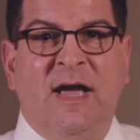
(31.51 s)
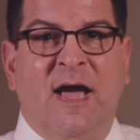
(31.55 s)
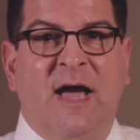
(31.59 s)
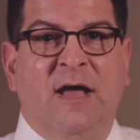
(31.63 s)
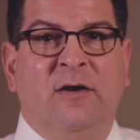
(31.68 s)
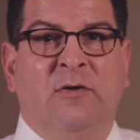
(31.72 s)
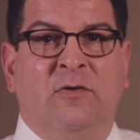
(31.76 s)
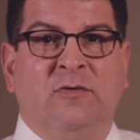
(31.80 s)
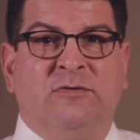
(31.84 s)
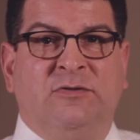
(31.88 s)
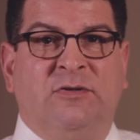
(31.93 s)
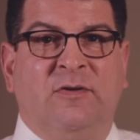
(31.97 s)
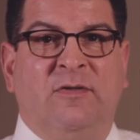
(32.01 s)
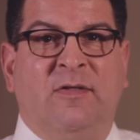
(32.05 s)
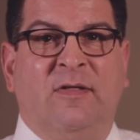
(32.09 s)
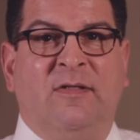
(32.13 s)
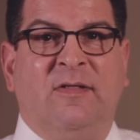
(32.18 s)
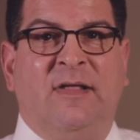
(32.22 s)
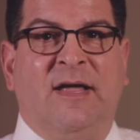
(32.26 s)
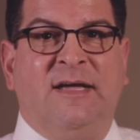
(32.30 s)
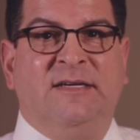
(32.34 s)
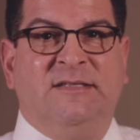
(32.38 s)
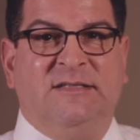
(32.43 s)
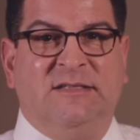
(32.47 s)
and also the
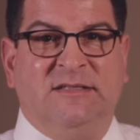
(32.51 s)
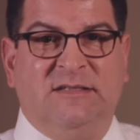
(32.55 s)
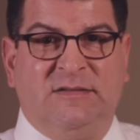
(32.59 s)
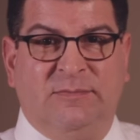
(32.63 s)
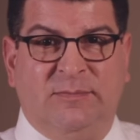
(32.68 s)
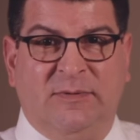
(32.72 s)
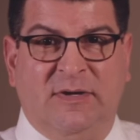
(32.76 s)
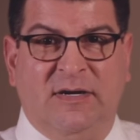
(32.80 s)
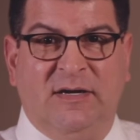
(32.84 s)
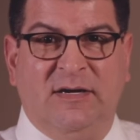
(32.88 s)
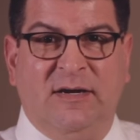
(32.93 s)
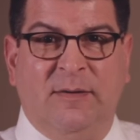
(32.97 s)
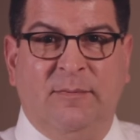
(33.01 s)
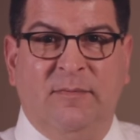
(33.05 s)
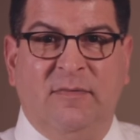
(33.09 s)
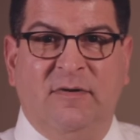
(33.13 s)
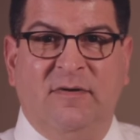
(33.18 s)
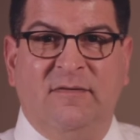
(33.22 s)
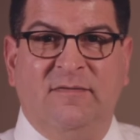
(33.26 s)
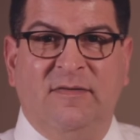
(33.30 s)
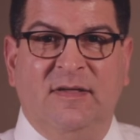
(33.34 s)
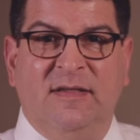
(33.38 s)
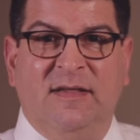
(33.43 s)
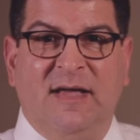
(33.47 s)
license plate number
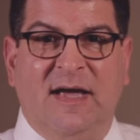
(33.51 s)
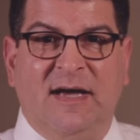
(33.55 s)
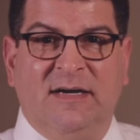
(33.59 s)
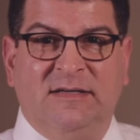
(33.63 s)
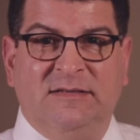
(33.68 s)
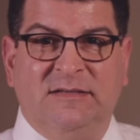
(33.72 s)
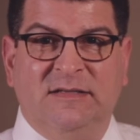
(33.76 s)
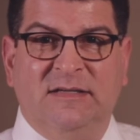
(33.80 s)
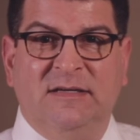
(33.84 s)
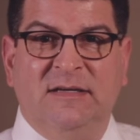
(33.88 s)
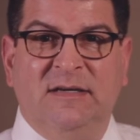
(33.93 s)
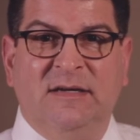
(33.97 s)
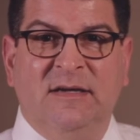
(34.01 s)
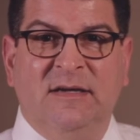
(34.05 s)
of the taxi.